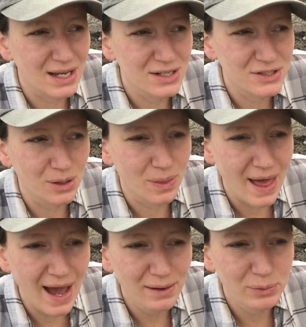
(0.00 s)
So
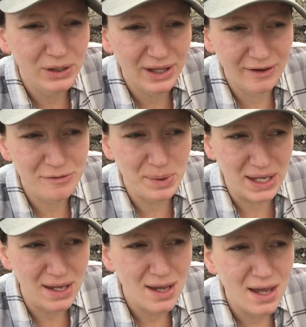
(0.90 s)
that will give
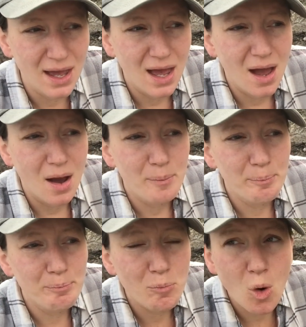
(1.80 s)
me
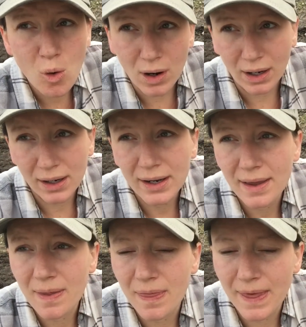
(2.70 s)
more
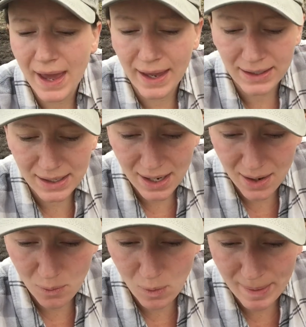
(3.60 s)
than
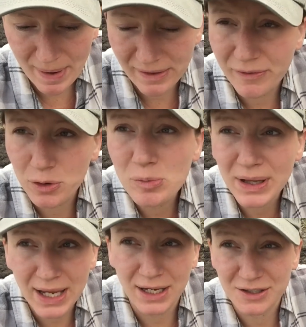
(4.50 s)
what my food
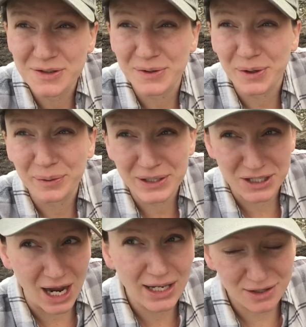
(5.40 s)
planning tool, which
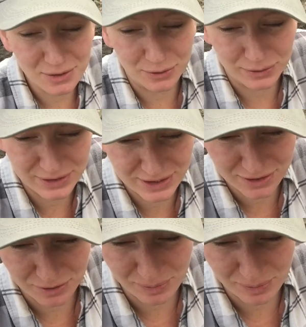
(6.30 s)
I use to